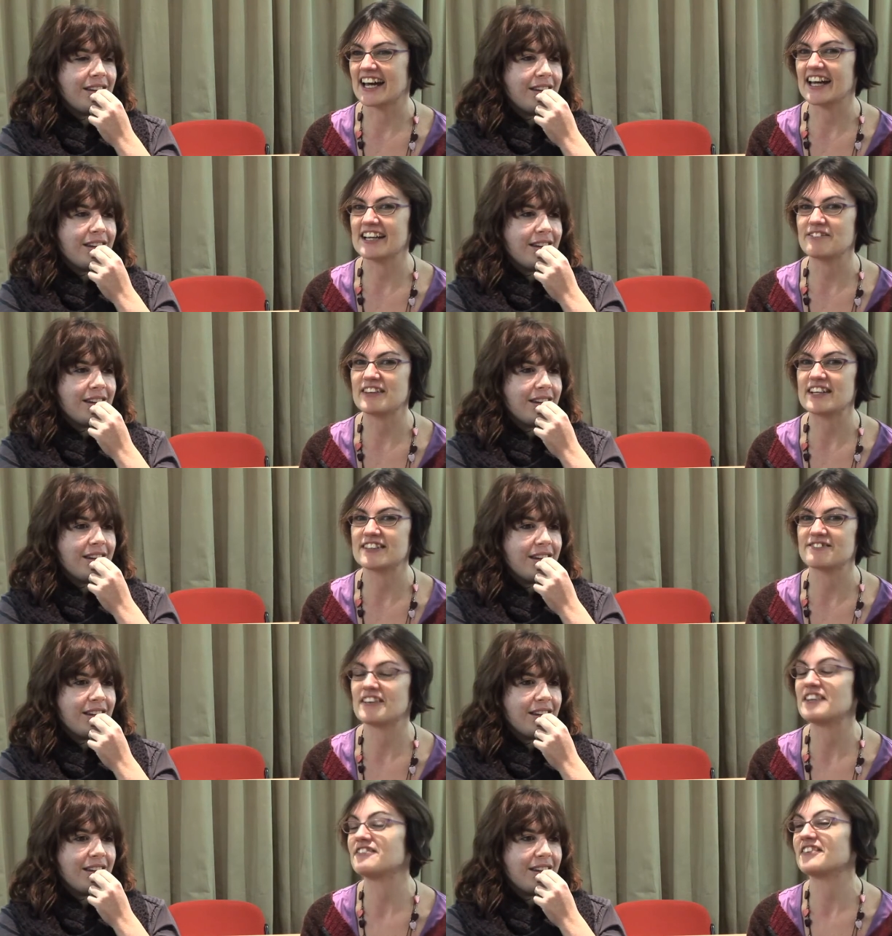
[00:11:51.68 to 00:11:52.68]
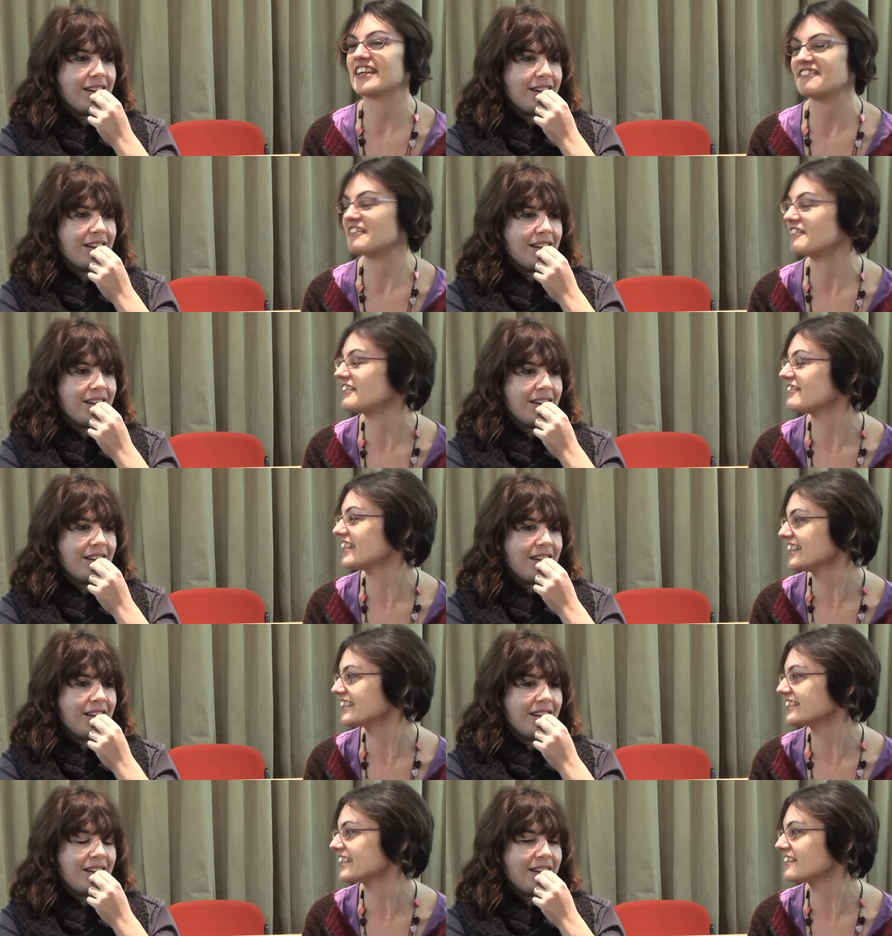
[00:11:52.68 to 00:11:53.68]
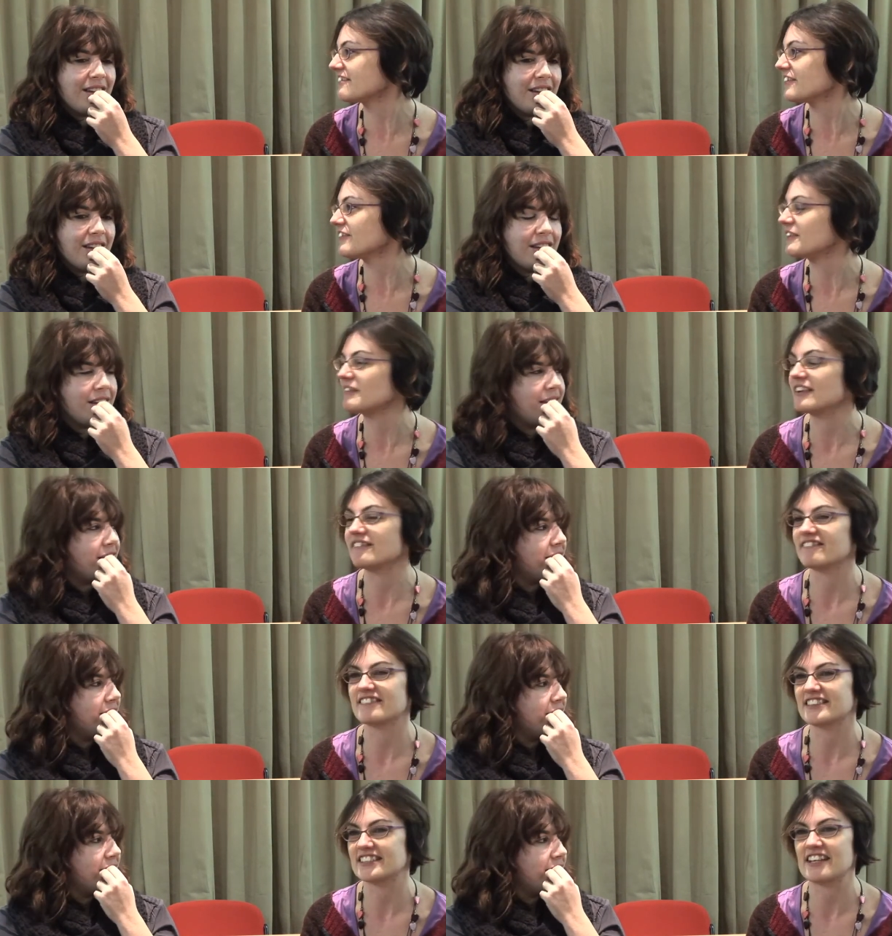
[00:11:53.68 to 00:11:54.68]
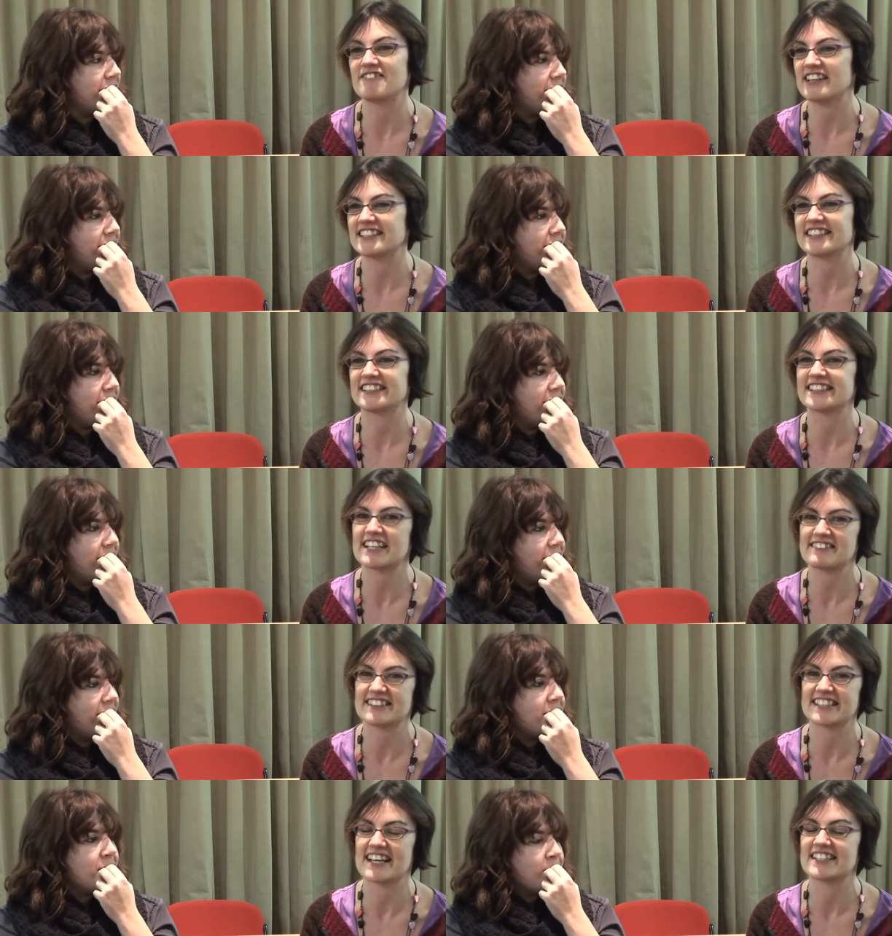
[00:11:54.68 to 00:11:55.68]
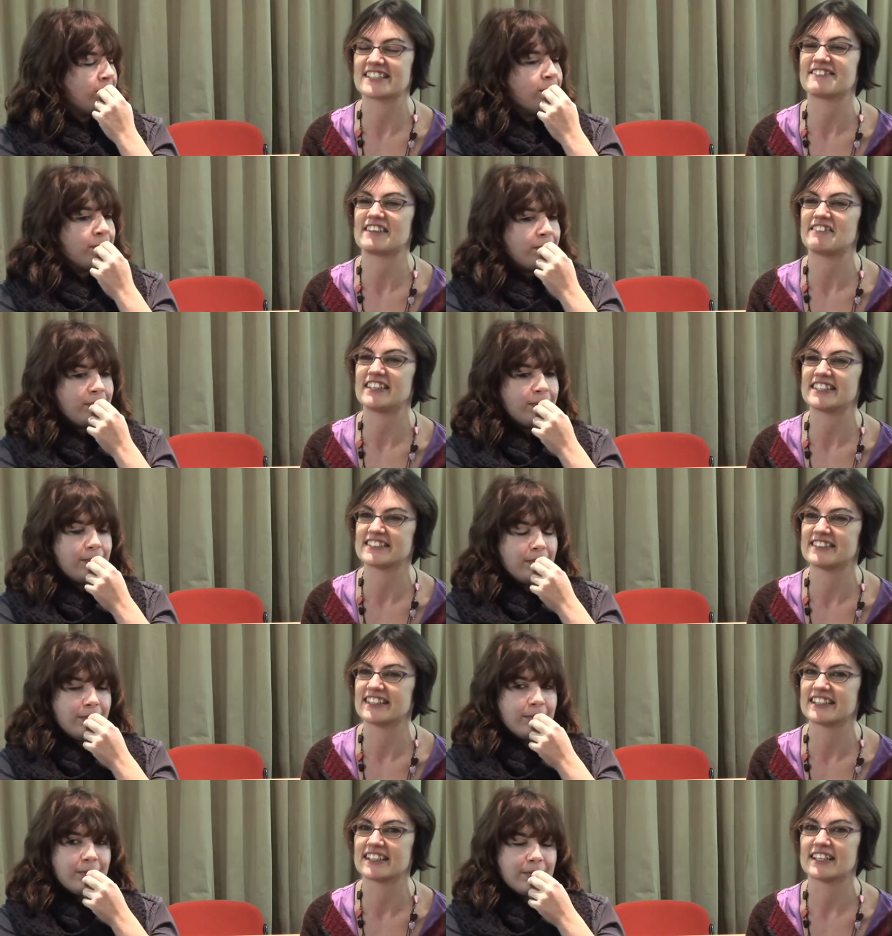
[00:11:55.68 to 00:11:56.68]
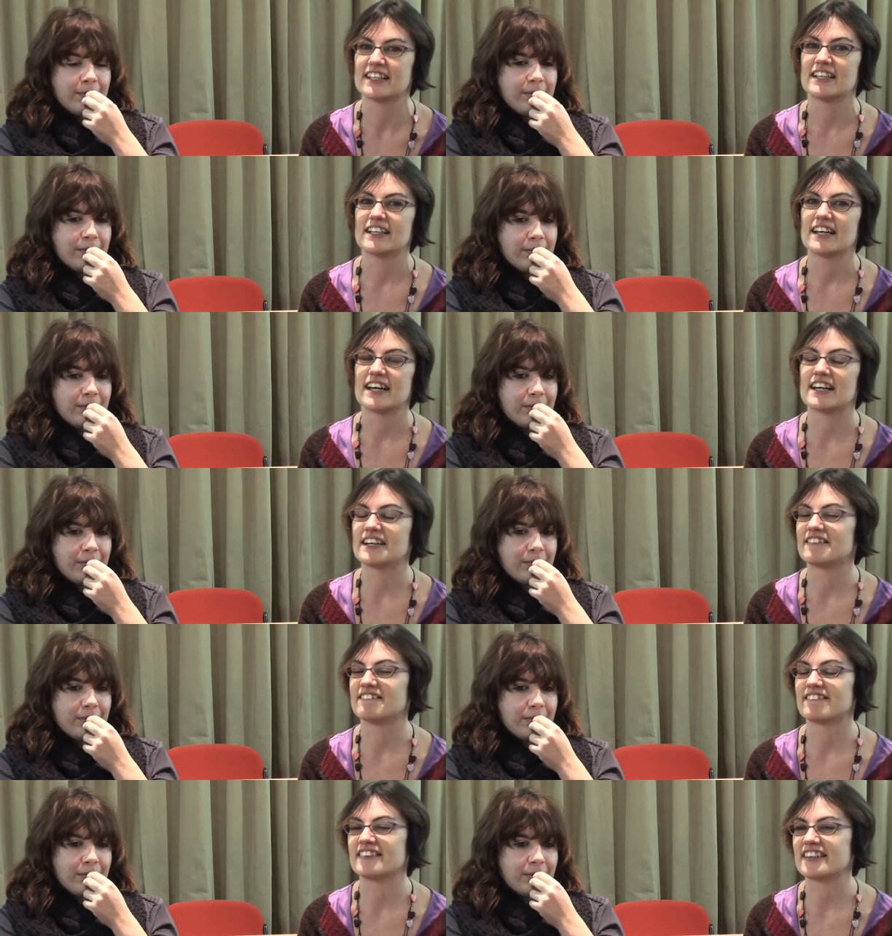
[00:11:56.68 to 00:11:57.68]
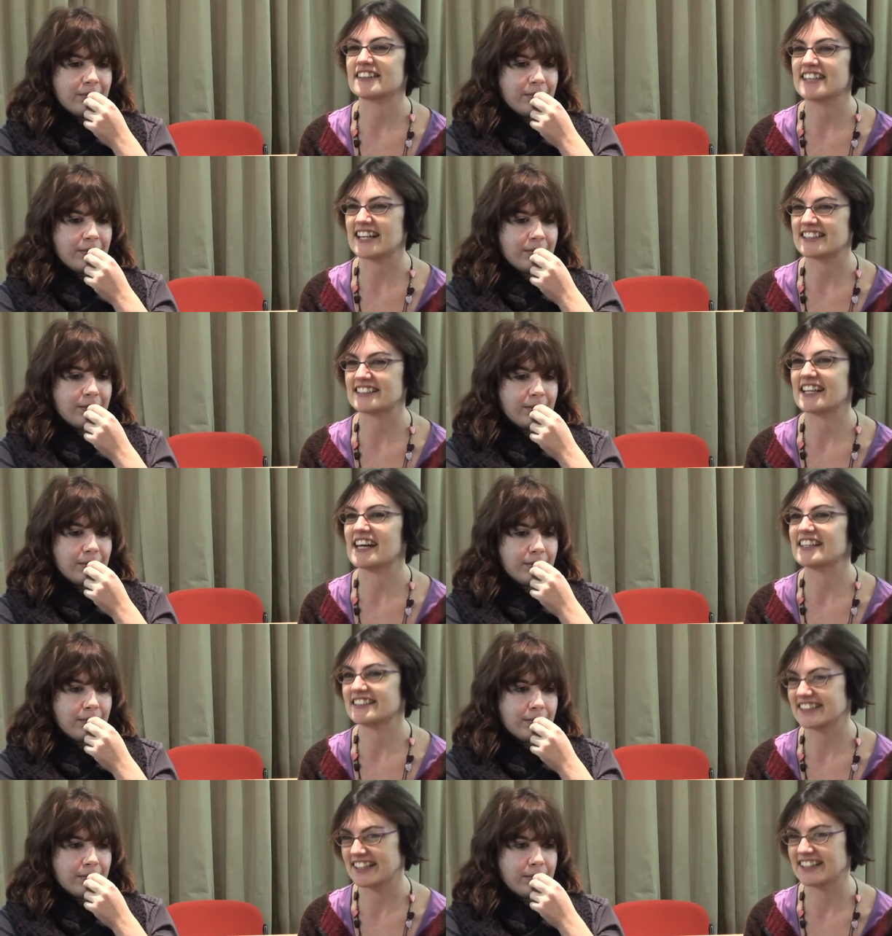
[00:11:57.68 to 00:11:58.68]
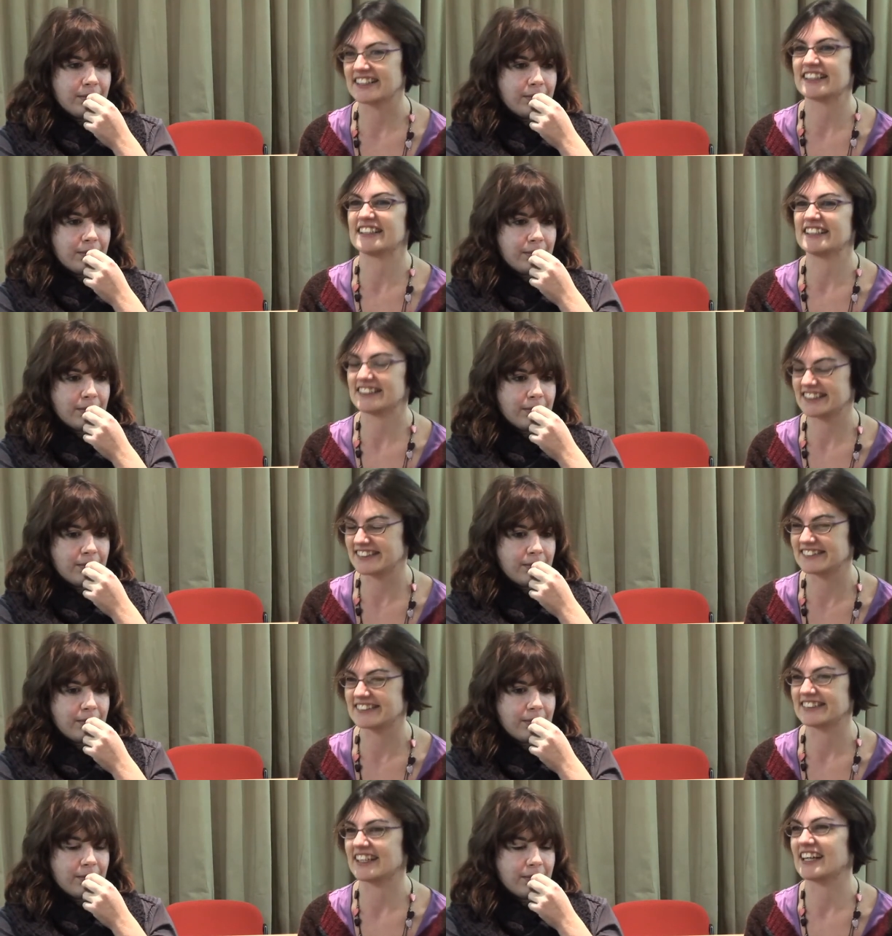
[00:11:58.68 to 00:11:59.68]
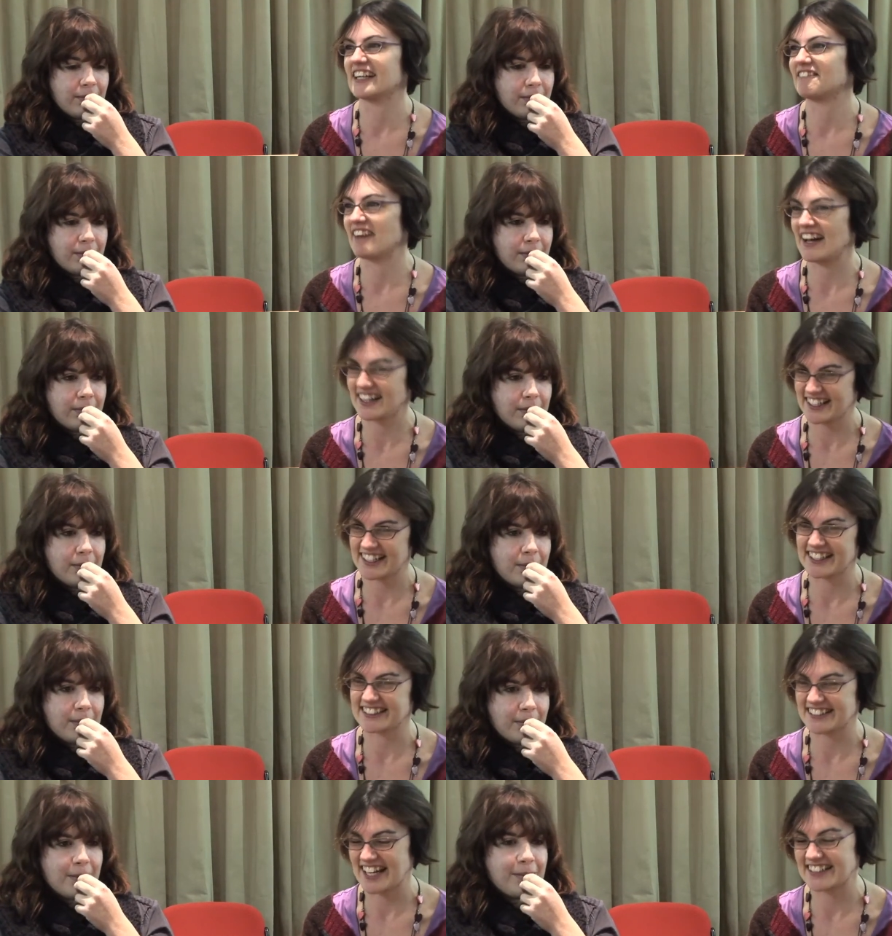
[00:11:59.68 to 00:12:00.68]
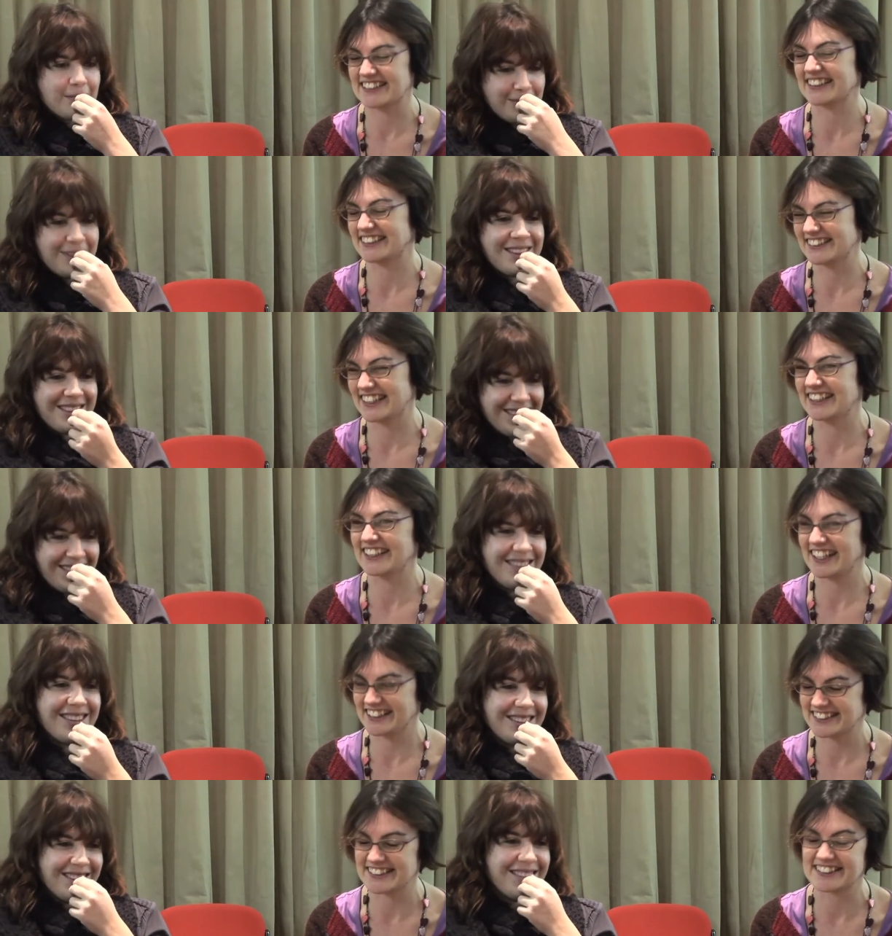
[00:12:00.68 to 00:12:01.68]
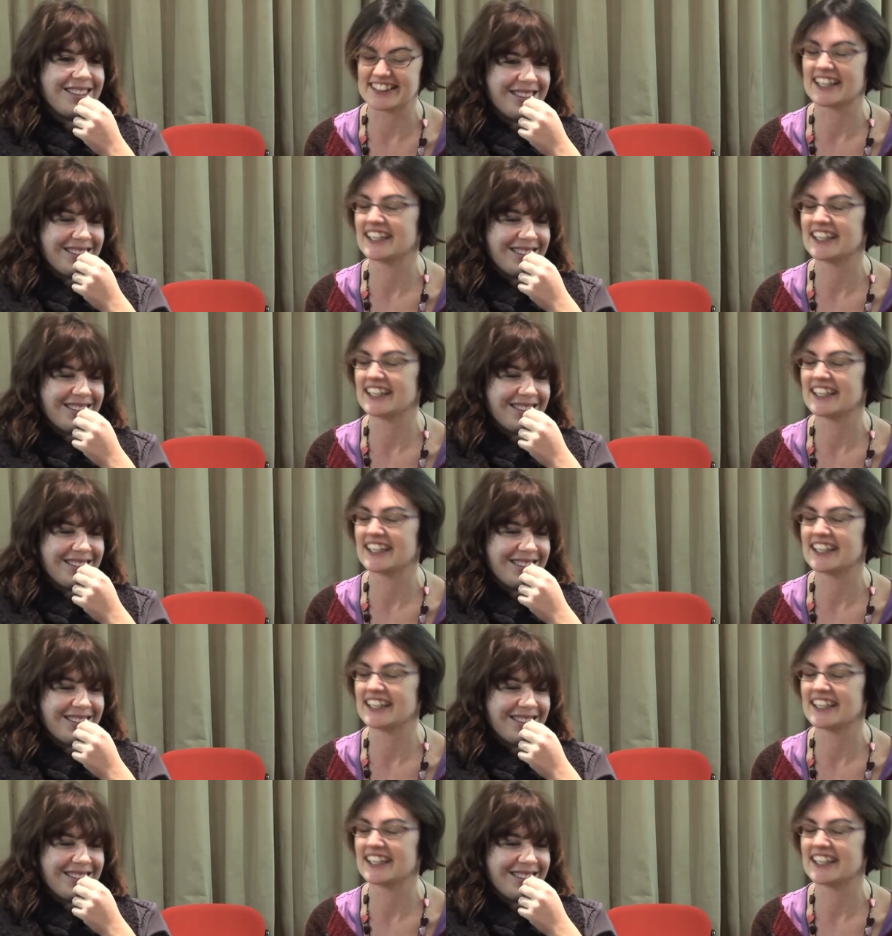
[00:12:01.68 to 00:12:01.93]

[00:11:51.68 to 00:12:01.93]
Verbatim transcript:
Speaker 1: And it, we had been again. We'd been rehearsing. For, we'd been just rehearsing so intensively. We'd been doing um, Saturday, Sunday, Tuesday, back again Saturday, mm. Sunday, Tuesday.